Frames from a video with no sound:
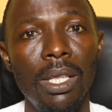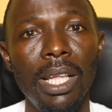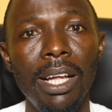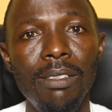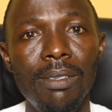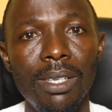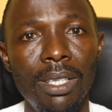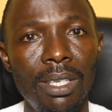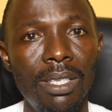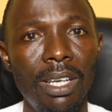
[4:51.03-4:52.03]
that
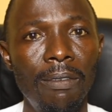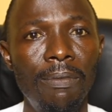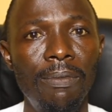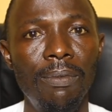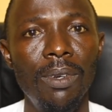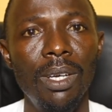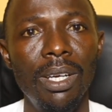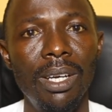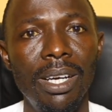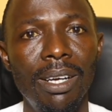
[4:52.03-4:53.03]
in itself
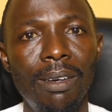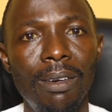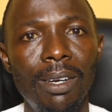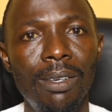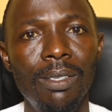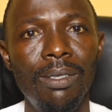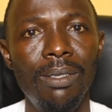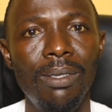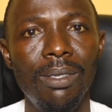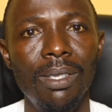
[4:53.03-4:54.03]

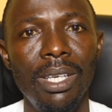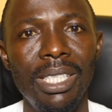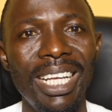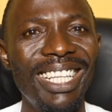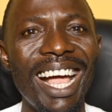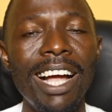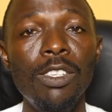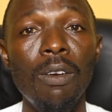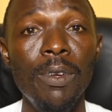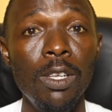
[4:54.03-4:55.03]
is an
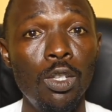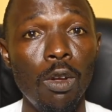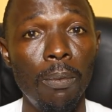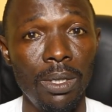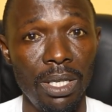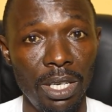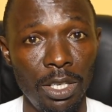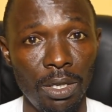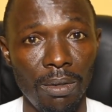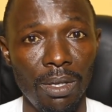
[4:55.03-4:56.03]
act of
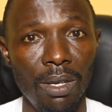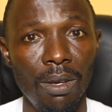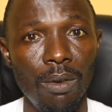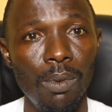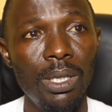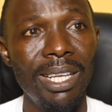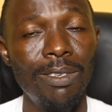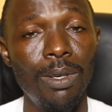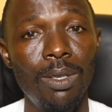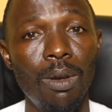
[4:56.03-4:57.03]
insubordination. which
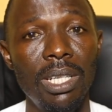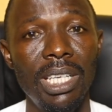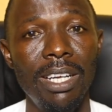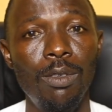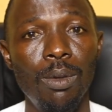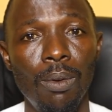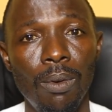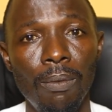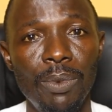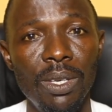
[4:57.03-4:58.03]
has resulted
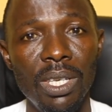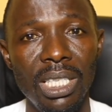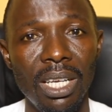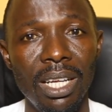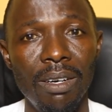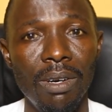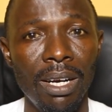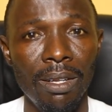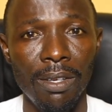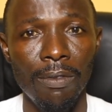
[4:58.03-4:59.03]
to this internal
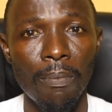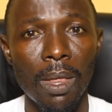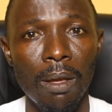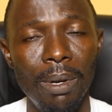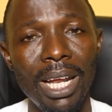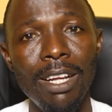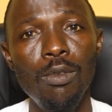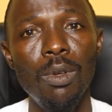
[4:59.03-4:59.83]
wrangling. But I do